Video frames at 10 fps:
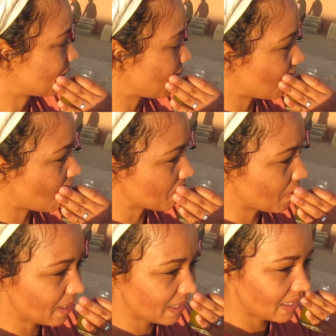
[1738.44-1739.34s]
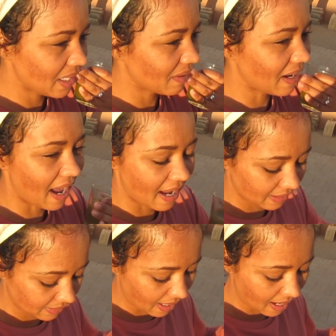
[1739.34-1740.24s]
so I'm gonna see you
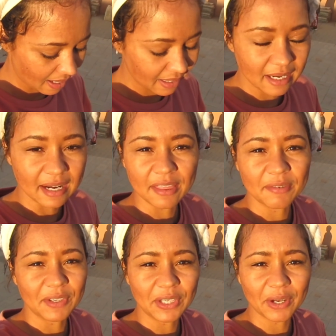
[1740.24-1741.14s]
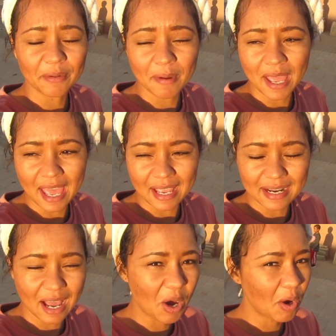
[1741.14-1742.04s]
guys uh, in another video and
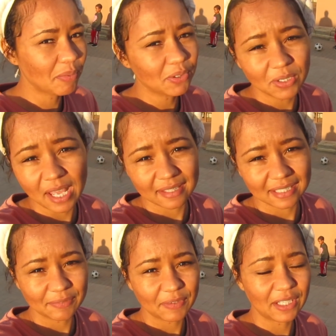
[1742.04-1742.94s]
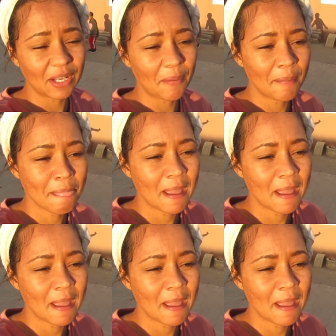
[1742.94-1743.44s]
I hope you do this video.